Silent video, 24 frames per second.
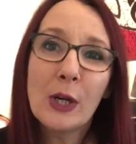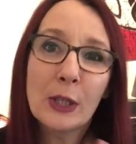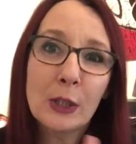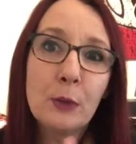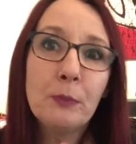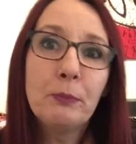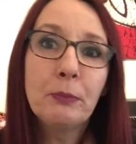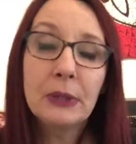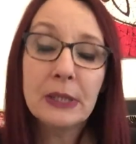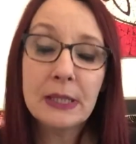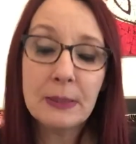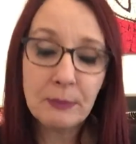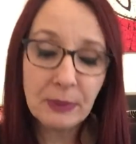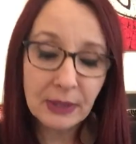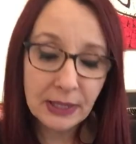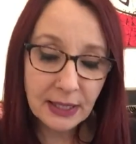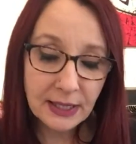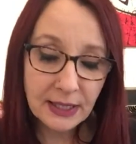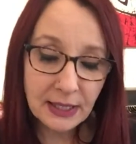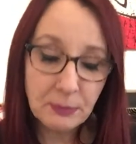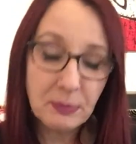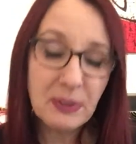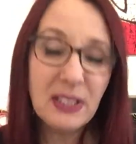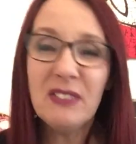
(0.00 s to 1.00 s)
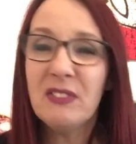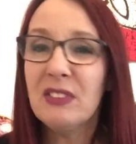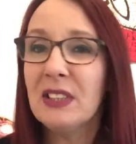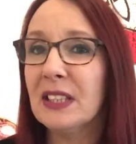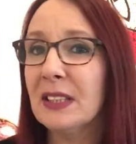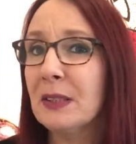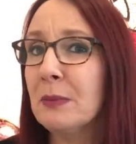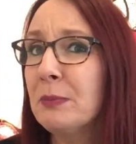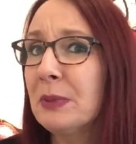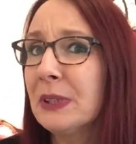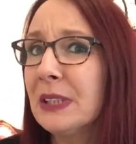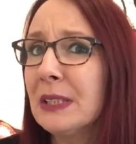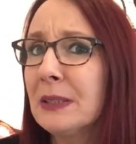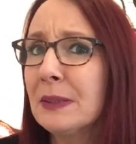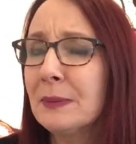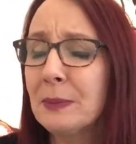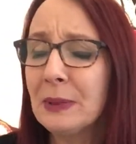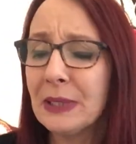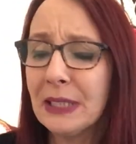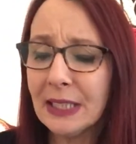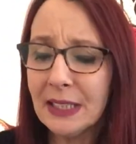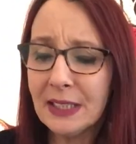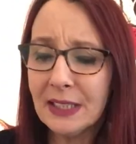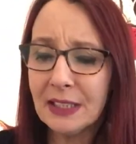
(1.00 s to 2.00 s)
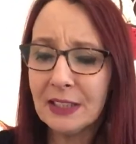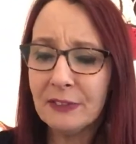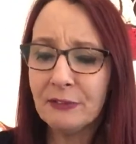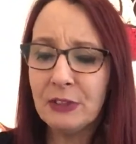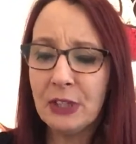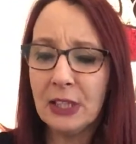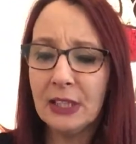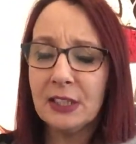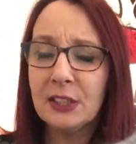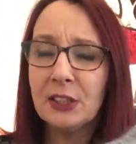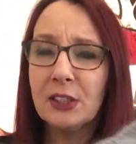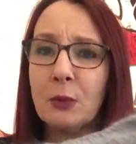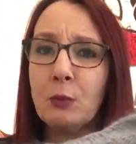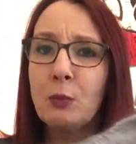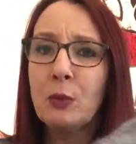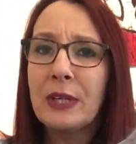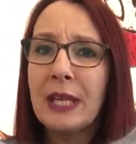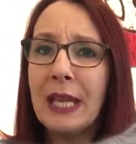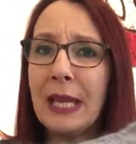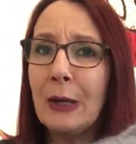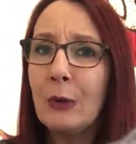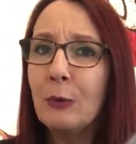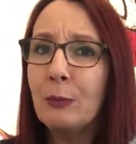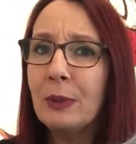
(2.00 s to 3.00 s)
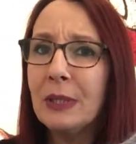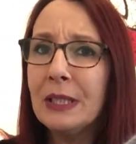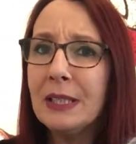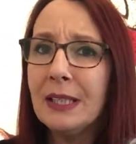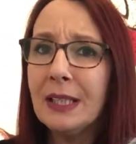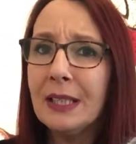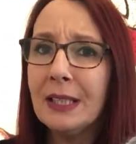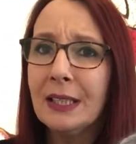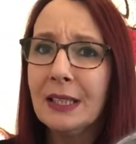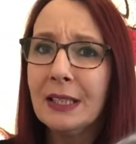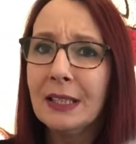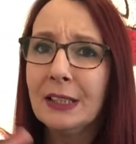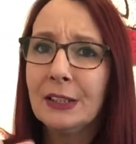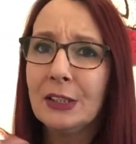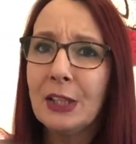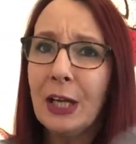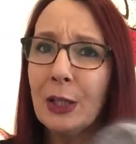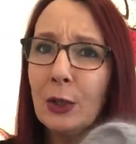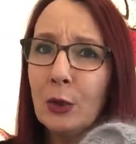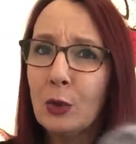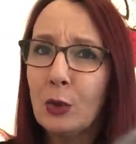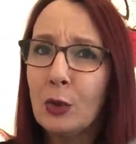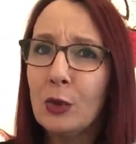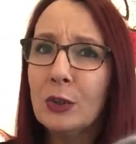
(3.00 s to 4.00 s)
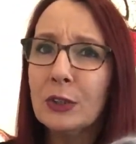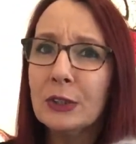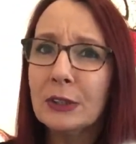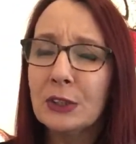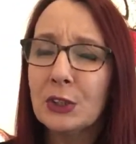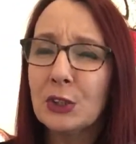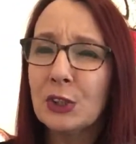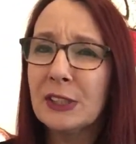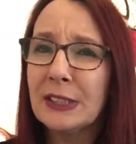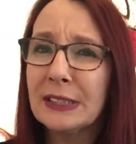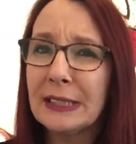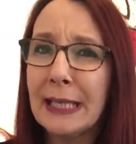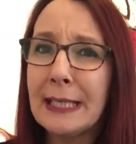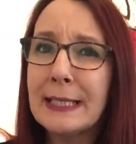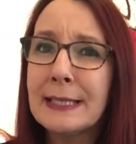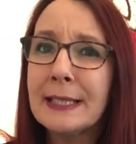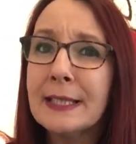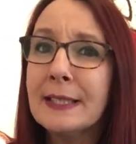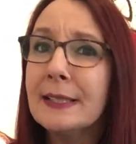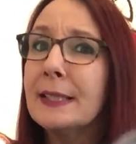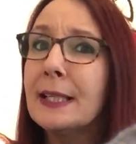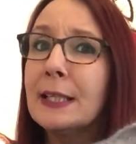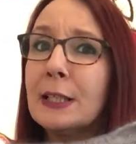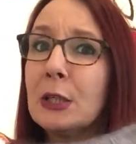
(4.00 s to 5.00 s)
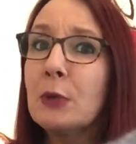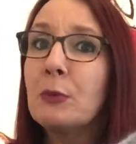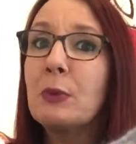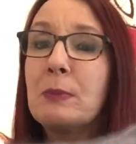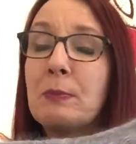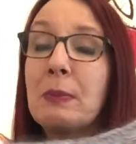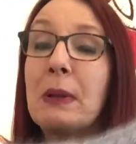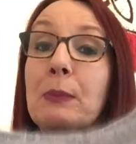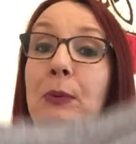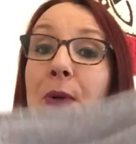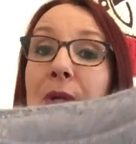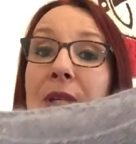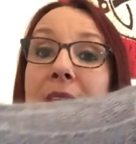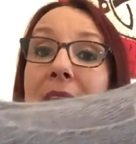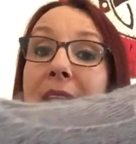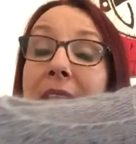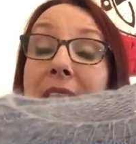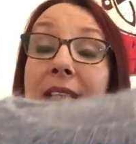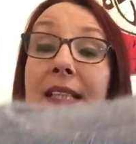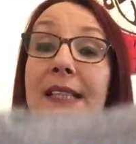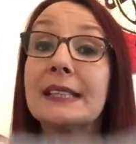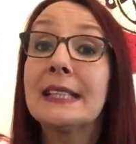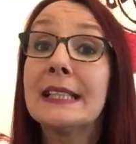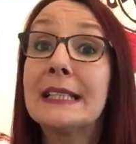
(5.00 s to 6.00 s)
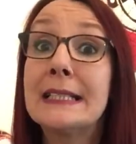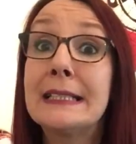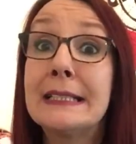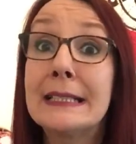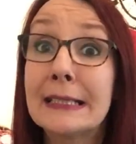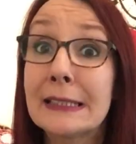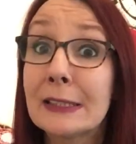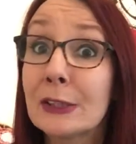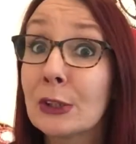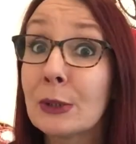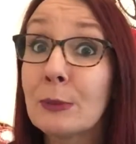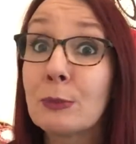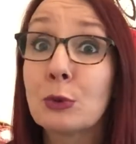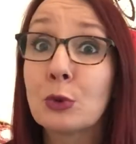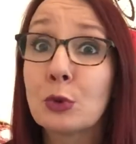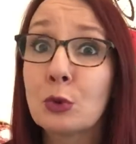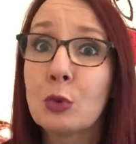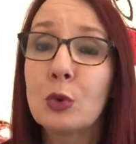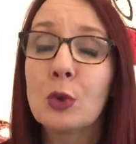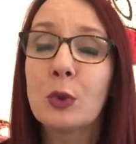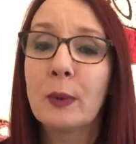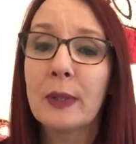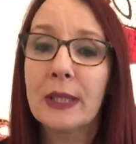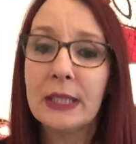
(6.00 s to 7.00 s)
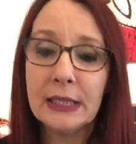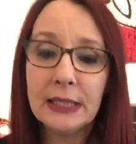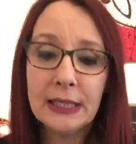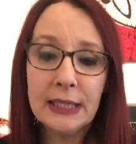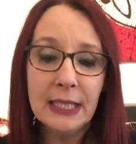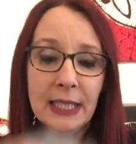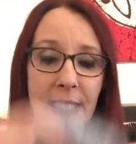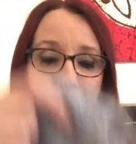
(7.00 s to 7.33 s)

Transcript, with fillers: a complete beginner, but even a completely beginner, if you had someone helping you, along, just guiding you, you would be able to knit this and knits up so quickly.